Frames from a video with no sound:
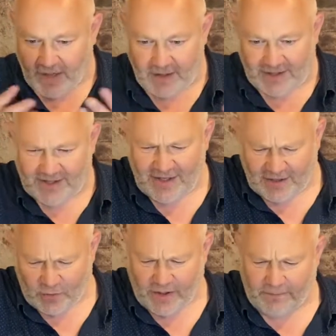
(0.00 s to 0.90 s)
At
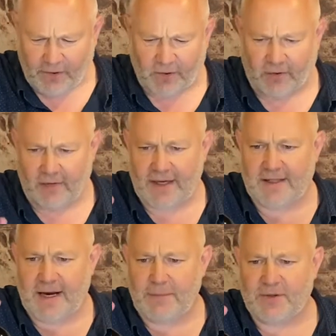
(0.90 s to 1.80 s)
£6 a bottle, that's
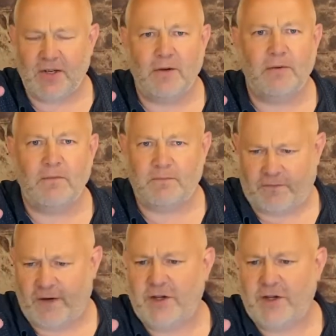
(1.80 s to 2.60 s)
an absolute fridge